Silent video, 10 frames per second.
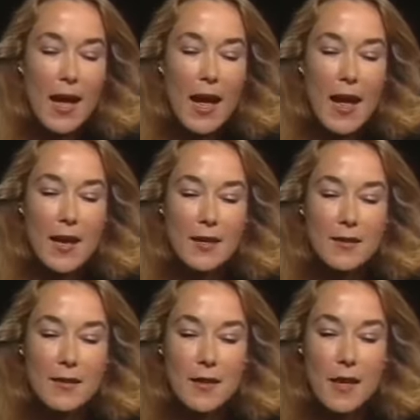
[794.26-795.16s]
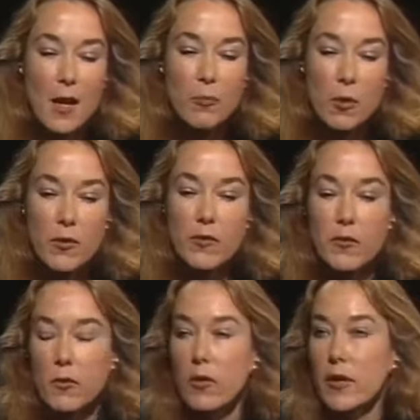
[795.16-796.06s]
And uh, I broke the
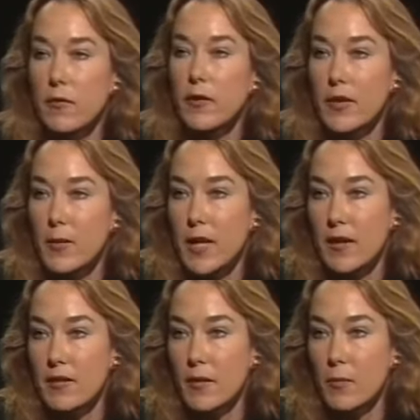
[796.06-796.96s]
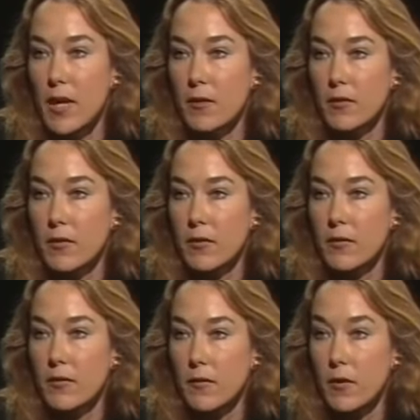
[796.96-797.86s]
story for CBS about
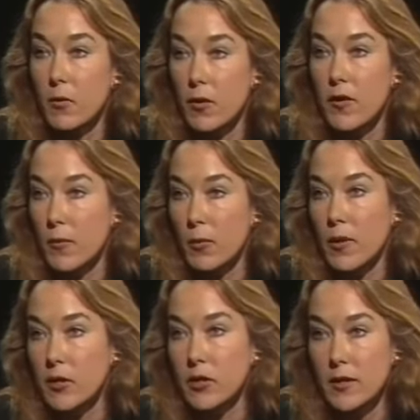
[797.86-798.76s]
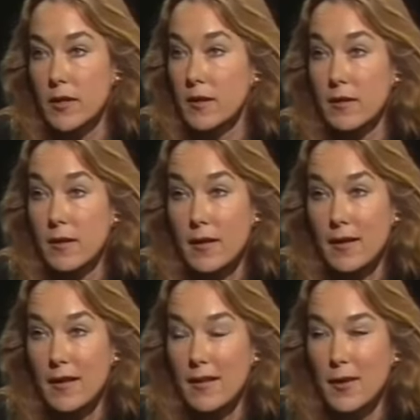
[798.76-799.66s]
the North operation in
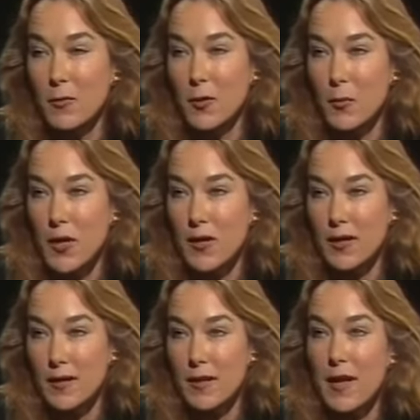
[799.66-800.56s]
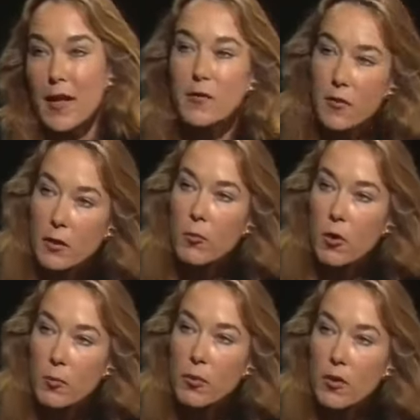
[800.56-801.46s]
Central America. So then
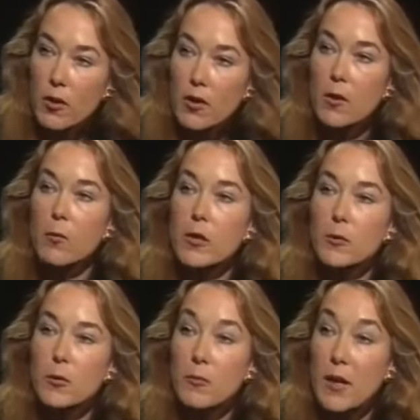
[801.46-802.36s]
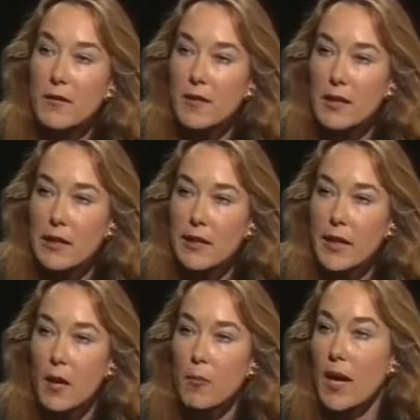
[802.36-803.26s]
wrote a book which was
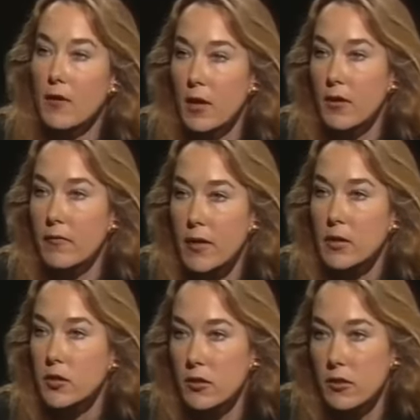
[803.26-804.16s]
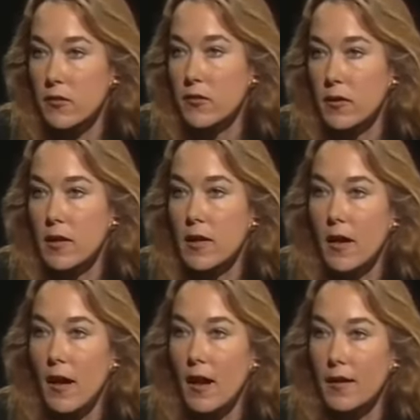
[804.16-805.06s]
basically about our adventures
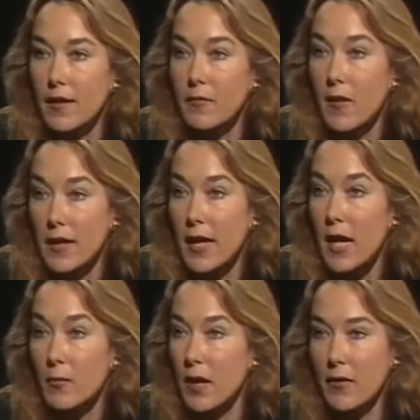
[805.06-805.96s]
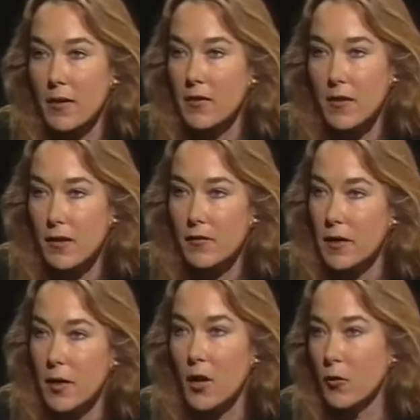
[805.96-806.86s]
uh, in finding out about this stuff
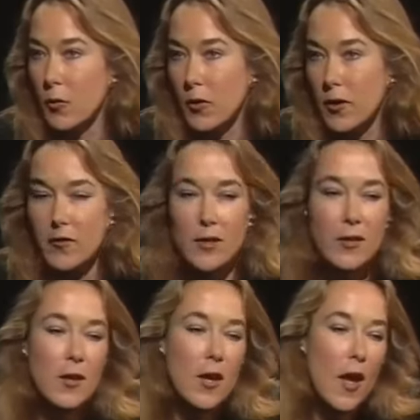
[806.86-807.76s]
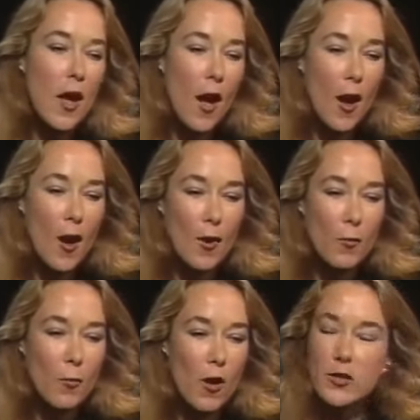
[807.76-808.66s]
in Honduras, in
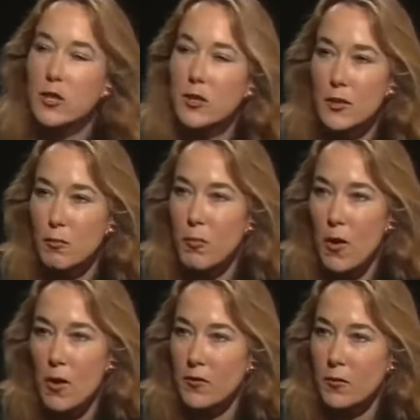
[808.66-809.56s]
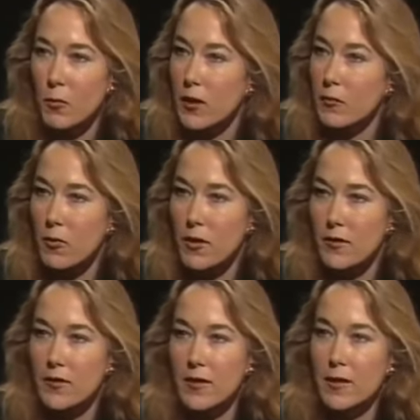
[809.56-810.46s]
uh, Washington bars and
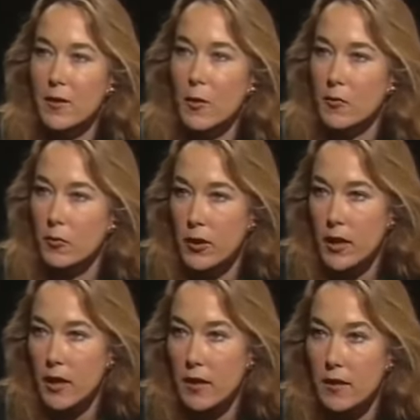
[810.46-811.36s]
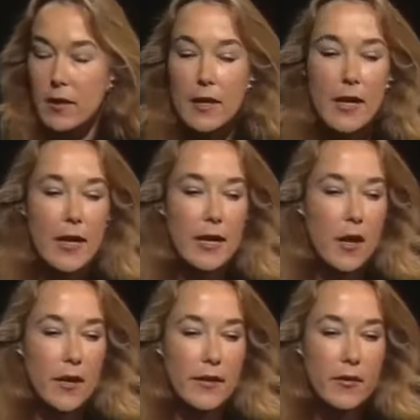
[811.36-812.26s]
restaurants in Costa Rica. It
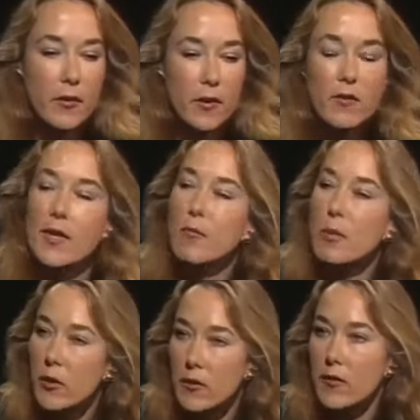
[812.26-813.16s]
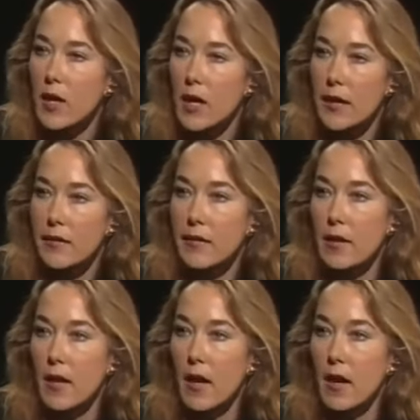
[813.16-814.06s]
got into the seamier side
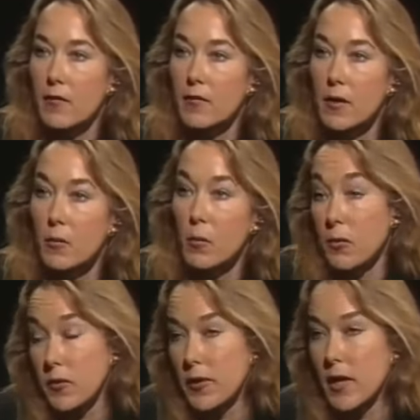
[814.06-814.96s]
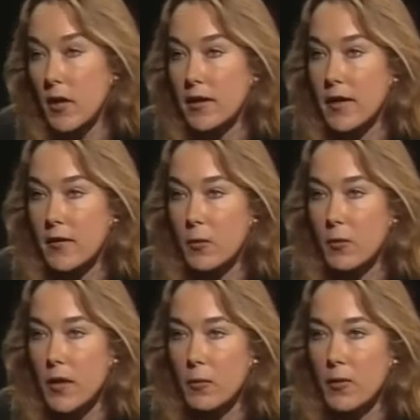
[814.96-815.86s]
of uh, what was going on down there
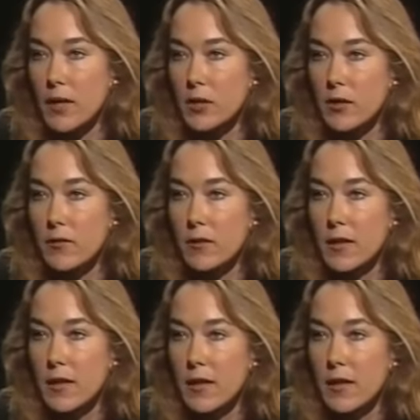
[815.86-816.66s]
with operations.